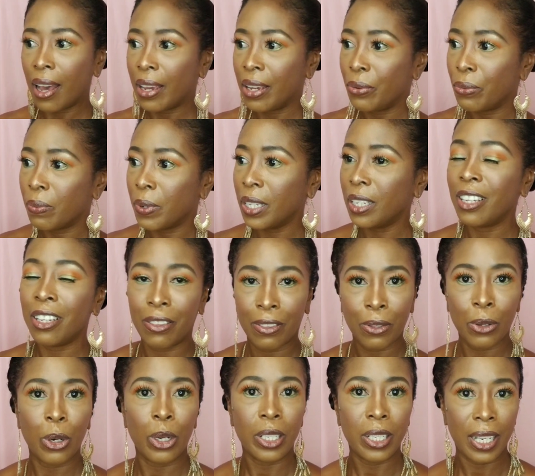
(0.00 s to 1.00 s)
I really
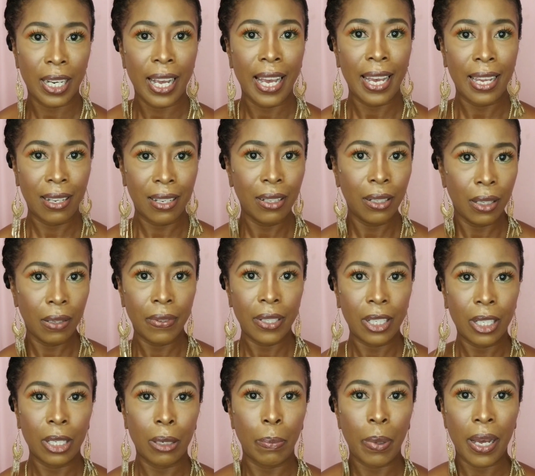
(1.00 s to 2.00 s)
thought that I had cleavage
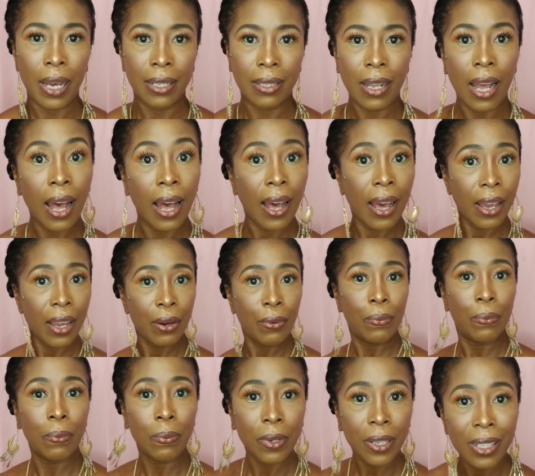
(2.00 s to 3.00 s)
in the past. I
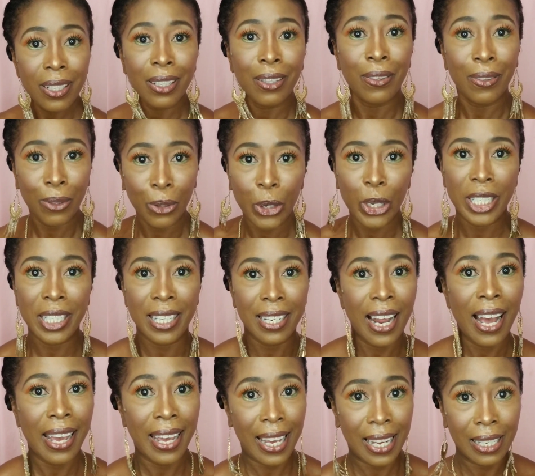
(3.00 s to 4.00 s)
really thought that
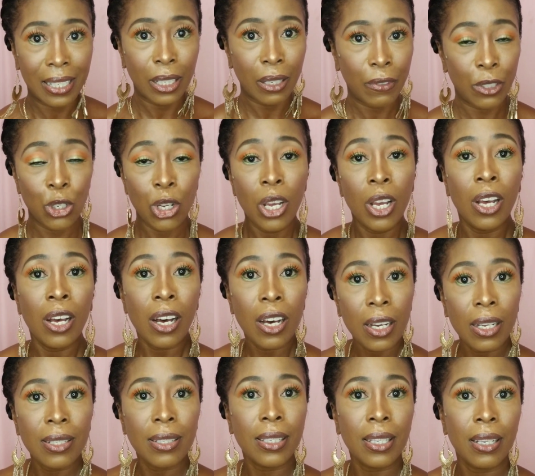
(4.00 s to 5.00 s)
I had cleavage
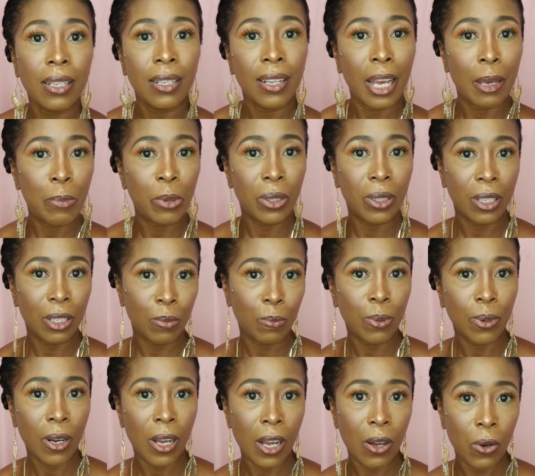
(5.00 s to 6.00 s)
until I put this
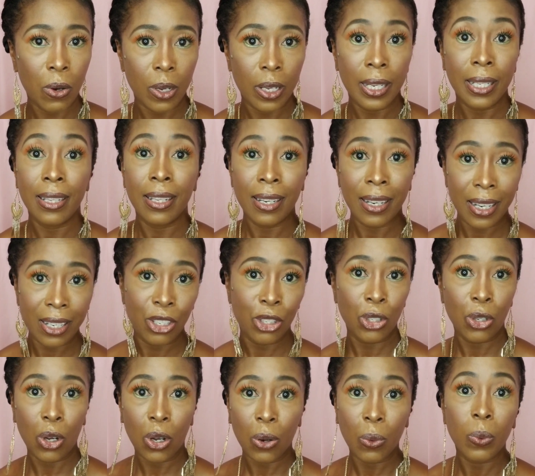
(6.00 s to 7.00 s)
bra on and then I
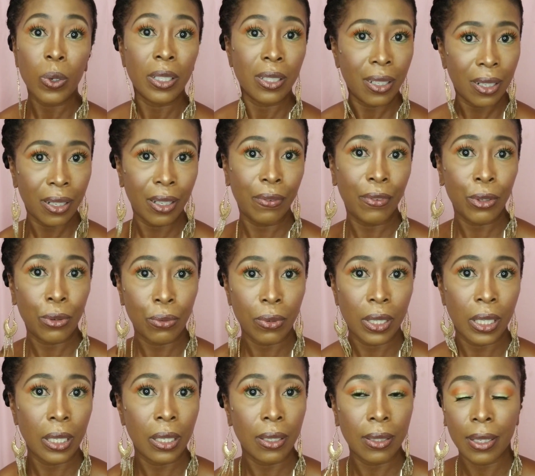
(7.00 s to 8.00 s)
saw what cleavage
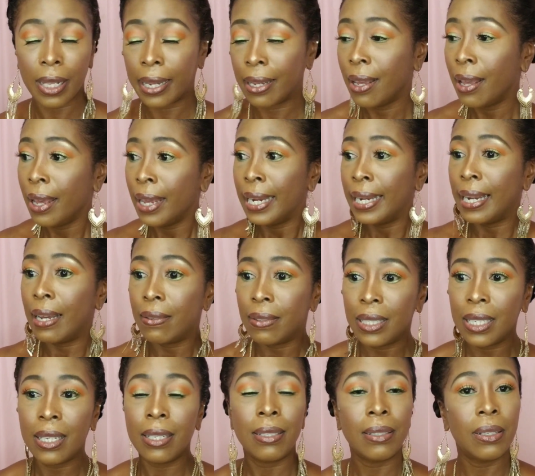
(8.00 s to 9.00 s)
really looks like. Now
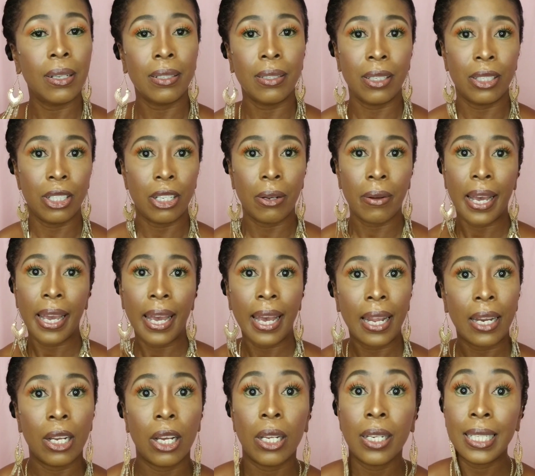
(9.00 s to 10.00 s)
this looks as though I
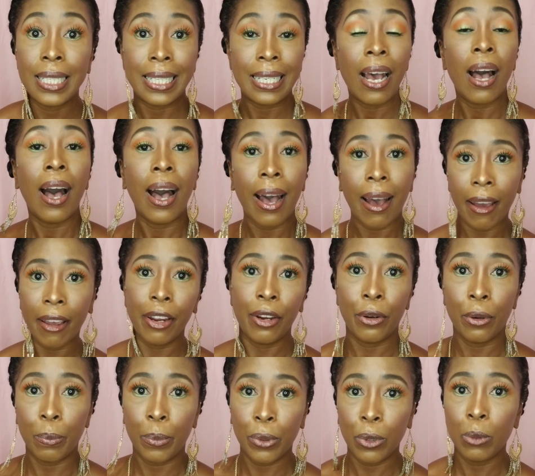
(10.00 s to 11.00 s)
had an
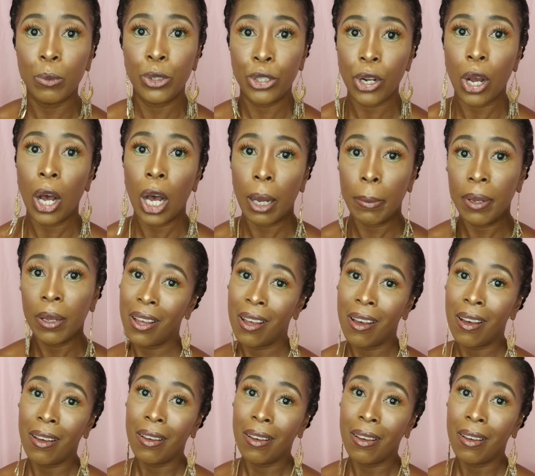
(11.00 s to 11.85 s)
entire boob job.